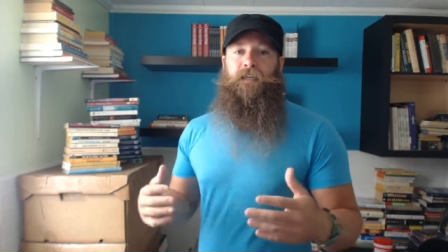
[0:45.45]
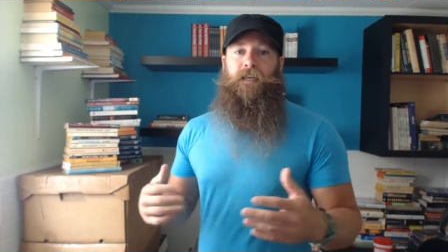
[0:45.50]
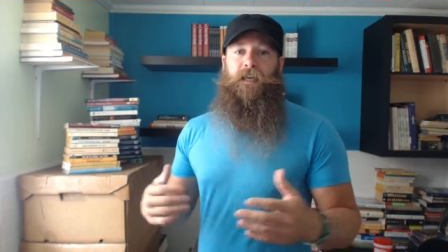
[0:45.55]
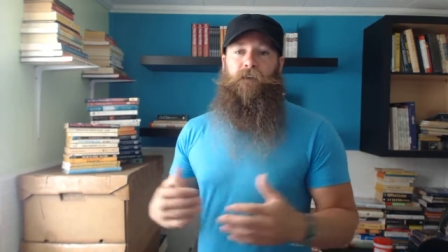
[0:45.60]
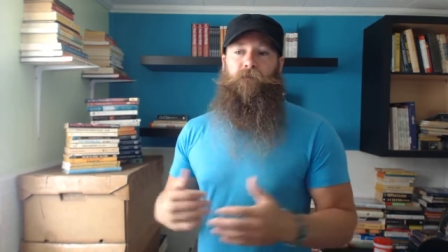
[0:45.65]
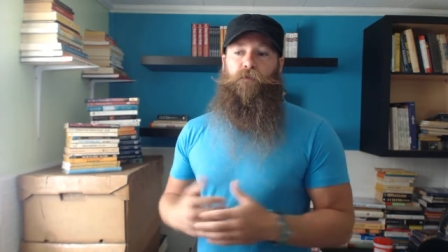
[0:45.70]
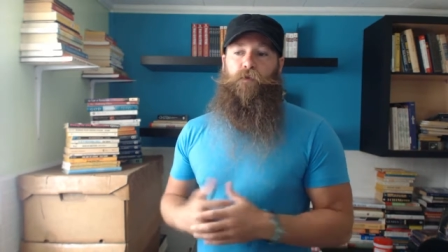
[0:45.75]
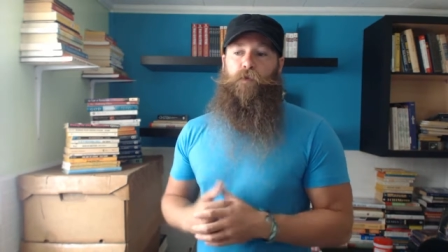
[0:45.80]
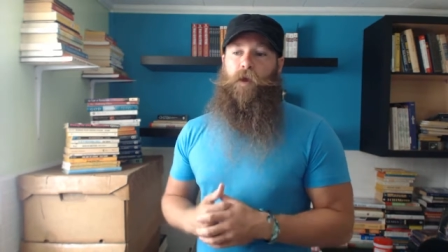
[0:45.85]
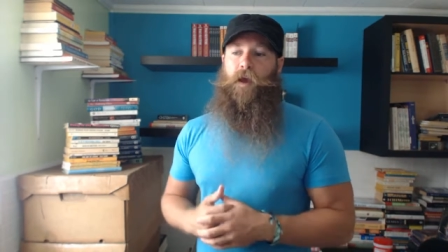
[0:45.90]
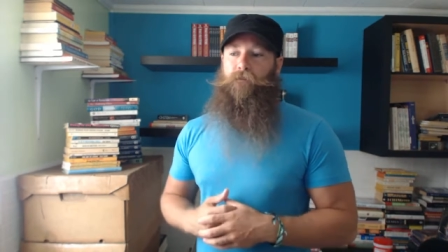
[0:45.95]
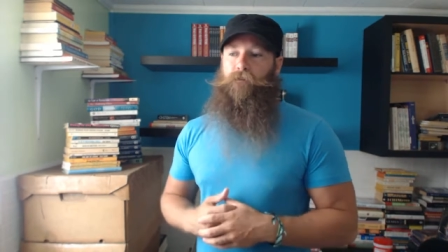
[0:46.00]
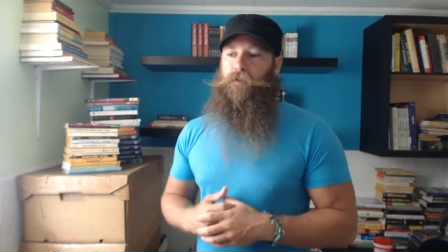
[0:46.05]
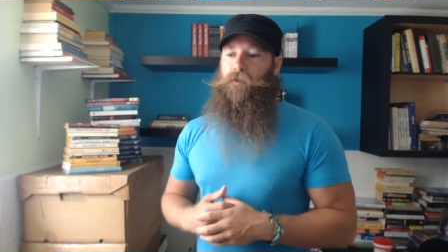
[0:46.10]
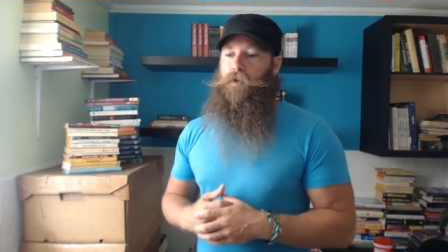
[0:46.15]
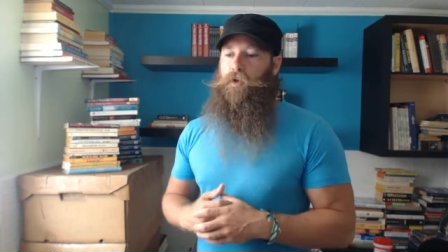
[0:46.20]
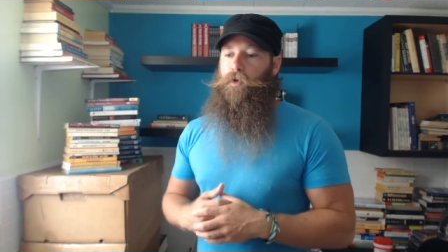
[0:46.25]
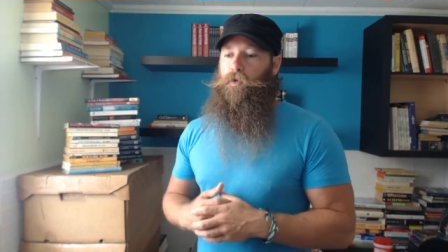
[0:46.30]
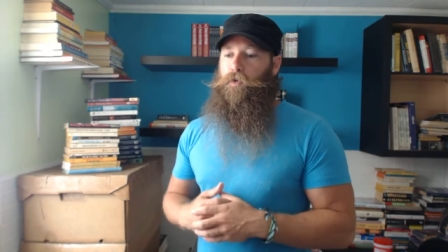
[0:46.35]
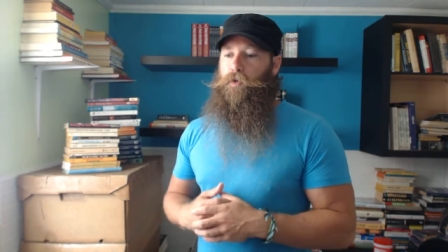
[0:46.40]
If you have a
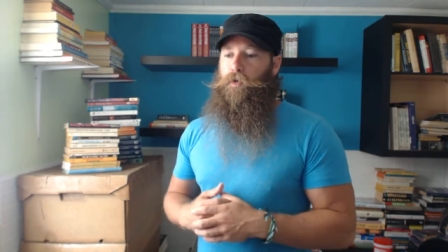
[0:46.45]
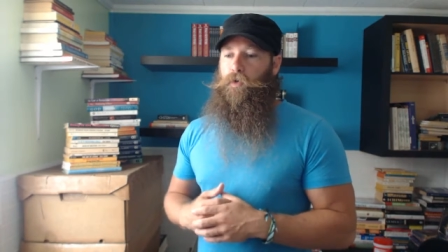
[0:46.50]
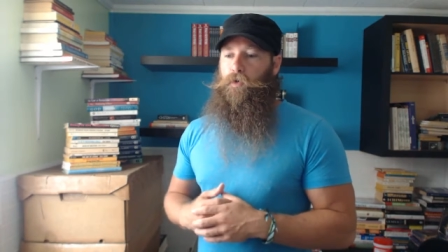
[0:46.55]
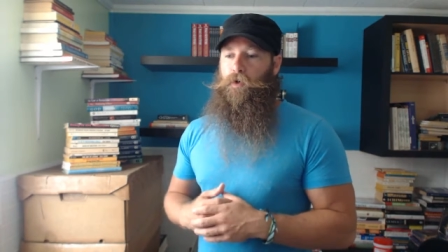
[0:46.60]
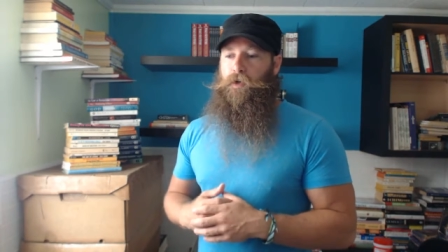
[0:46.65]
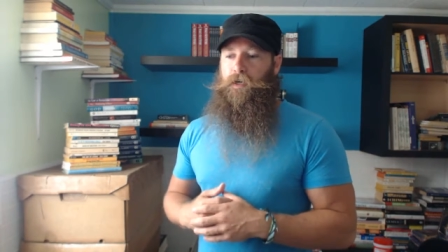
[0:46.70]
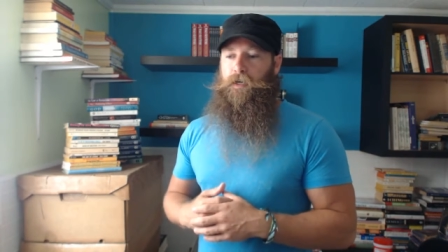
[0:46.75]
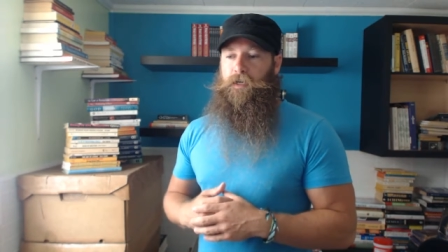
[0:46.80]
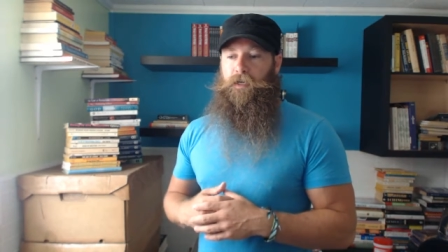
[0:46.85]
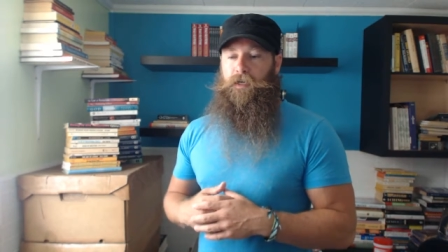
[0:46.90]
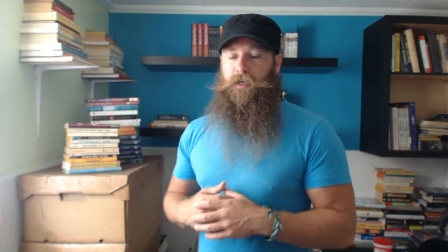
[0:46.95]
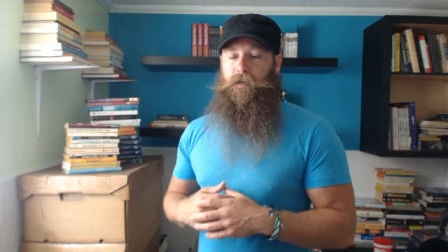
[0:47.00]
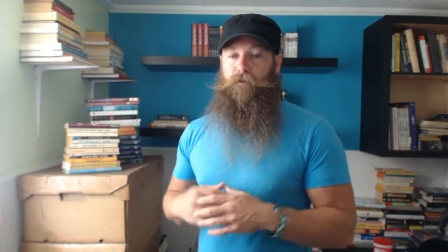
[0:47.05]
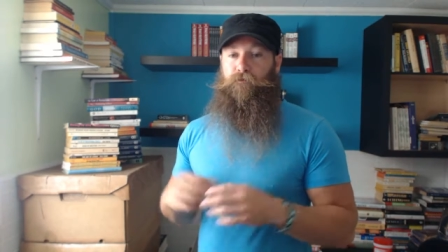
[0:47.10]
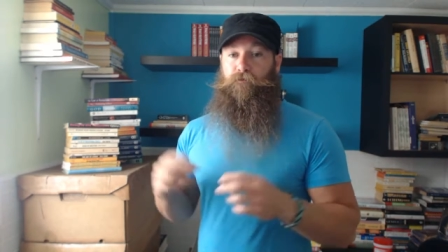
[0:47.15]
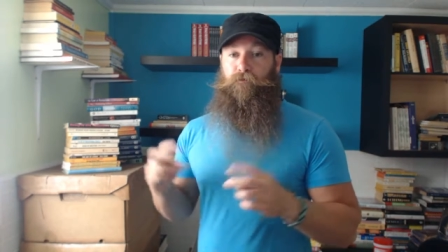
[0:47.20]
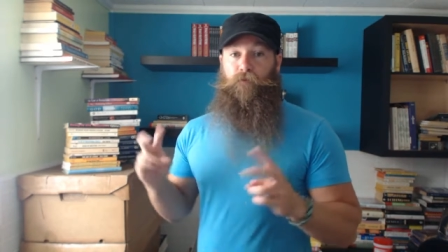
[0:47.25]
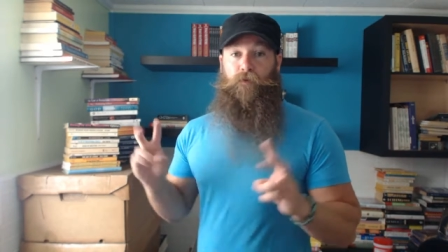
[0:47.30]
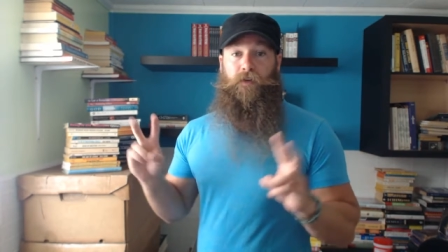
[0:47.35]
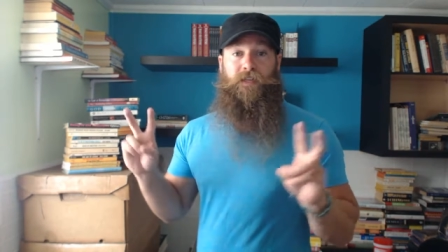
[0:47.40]
local
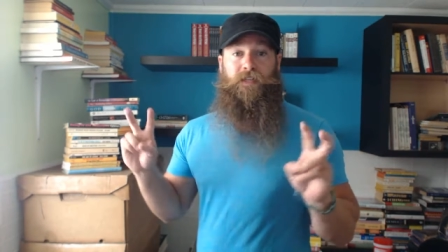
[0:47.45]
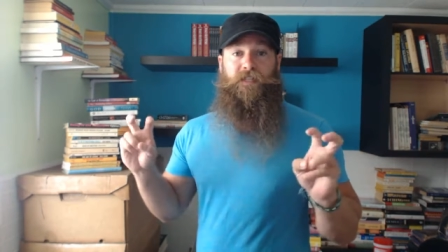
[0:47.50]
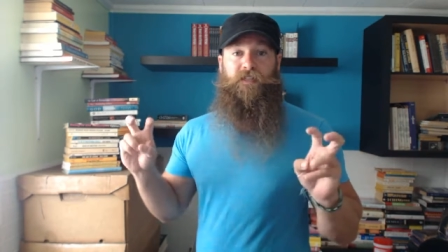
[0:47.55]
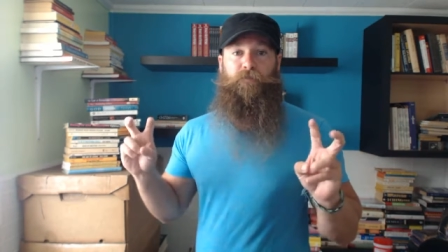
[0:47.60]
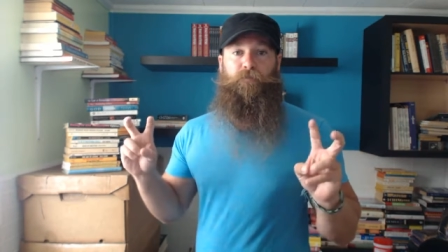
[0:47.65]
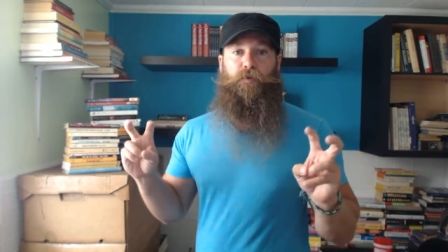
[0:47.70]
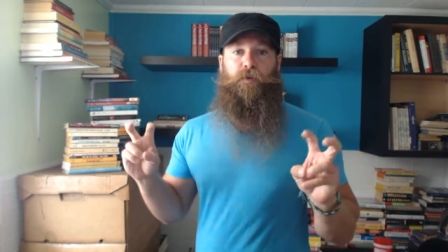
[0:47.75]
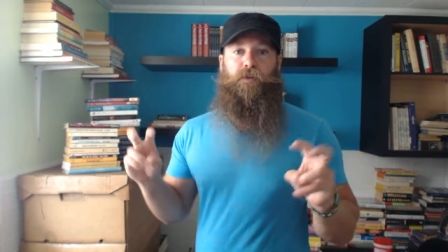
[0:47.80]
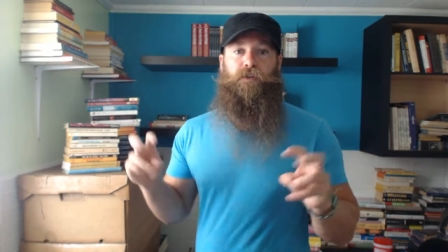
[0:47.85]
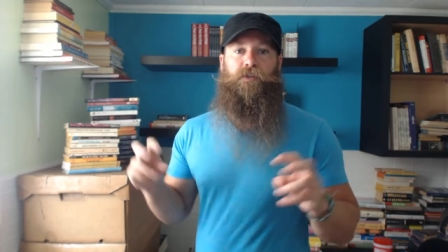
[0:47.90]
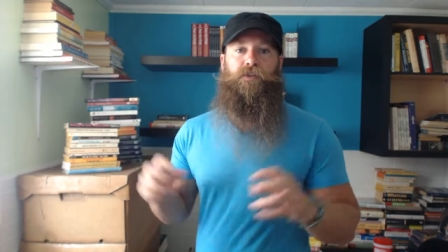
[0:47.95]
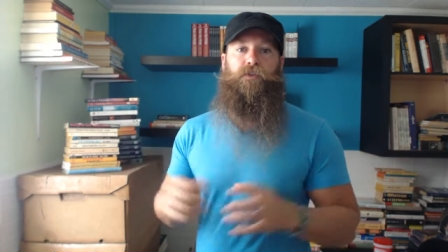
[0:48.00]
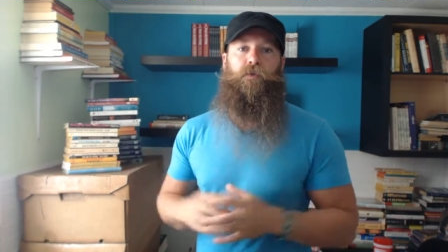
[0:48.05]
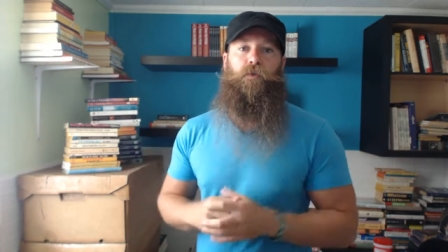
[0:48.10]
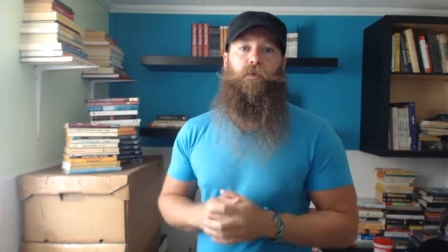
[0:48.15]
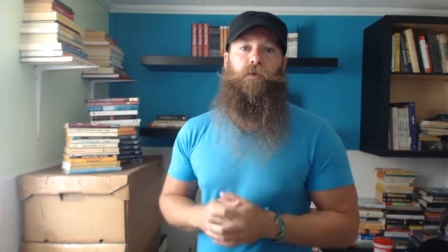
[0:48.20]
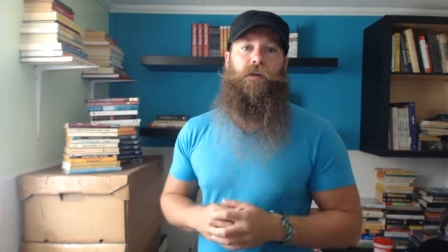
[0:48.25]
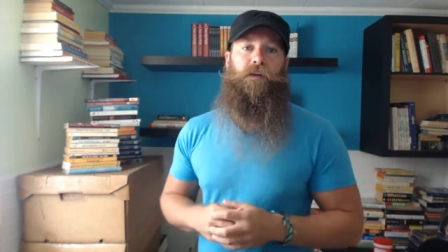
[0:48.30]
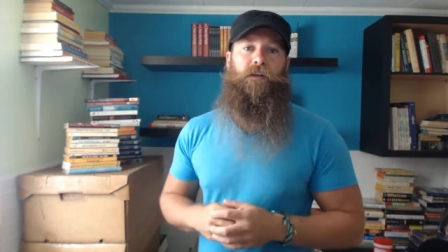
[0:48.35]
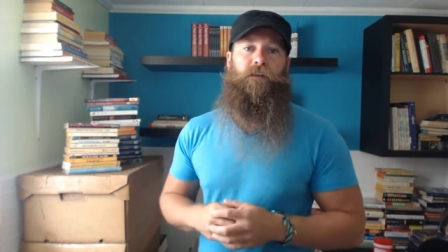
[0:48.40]
Friends
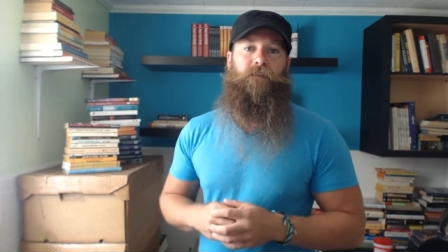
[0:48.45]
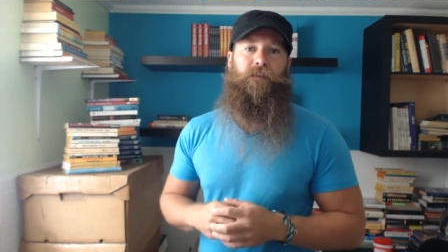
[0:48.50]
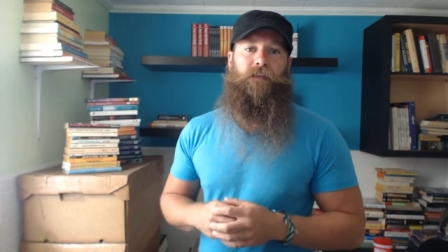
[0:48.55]
bookstore,